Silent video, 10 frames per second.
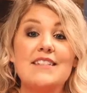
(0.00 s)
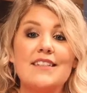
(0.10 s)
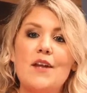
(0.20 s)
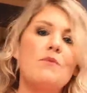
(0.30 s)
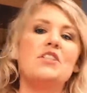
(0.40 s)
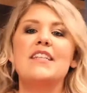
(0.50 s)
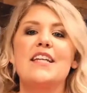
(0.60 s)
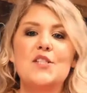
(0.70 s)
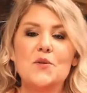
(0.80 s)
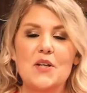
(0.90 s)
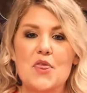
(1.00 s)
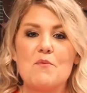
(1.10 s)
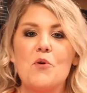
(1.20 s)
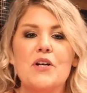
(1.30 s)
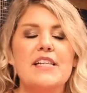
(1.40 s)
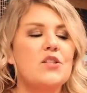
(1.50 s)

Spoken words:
days again. We're just gonna do it in the morning.